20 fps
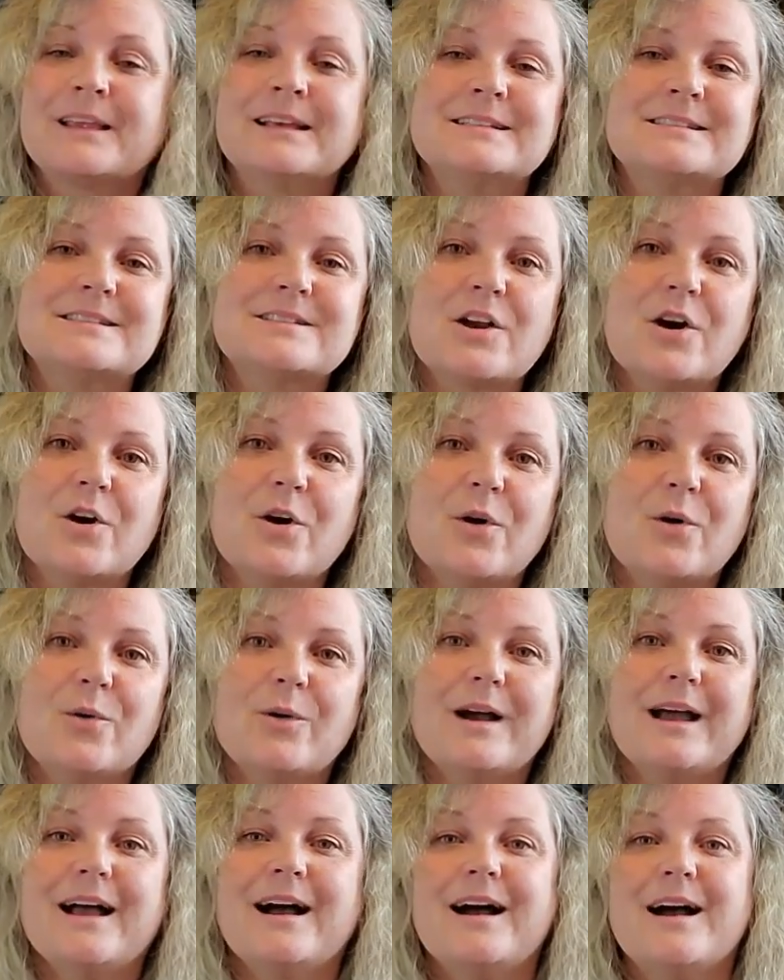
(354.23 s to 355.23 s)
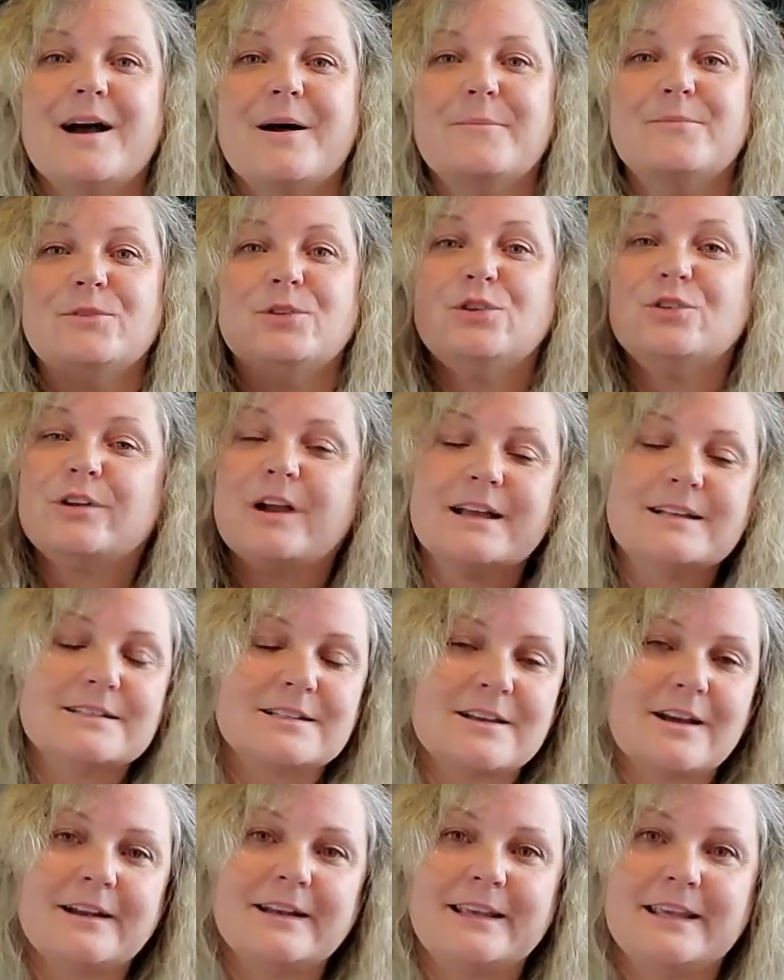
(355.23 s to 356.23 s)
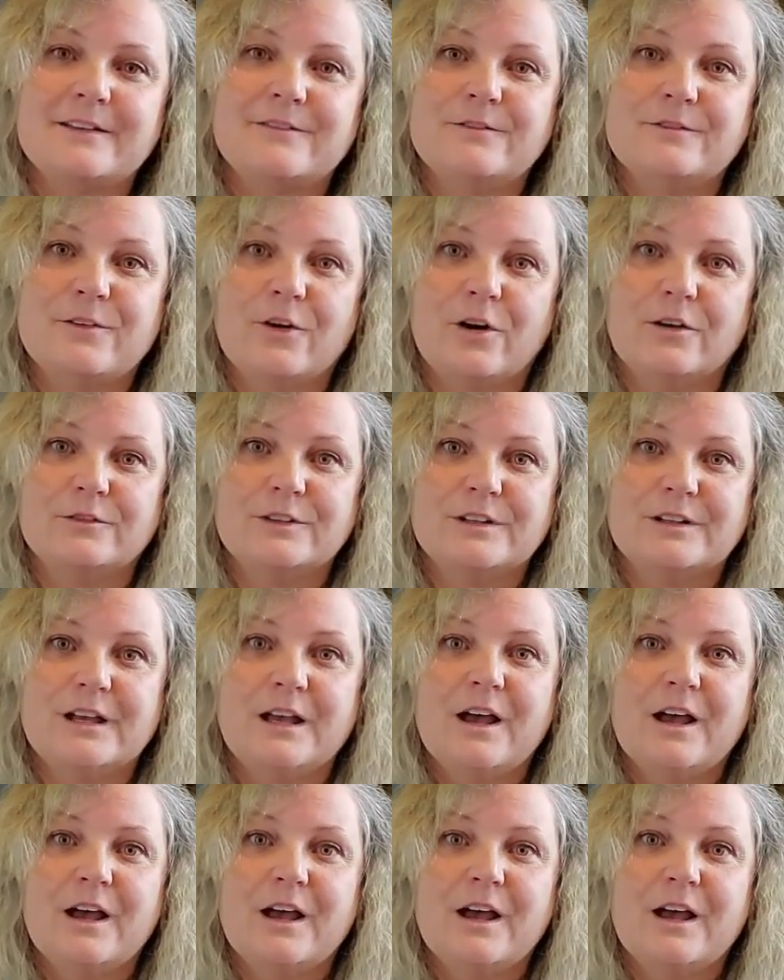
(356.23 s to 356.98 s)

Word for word: so um, you guys have got to get involved.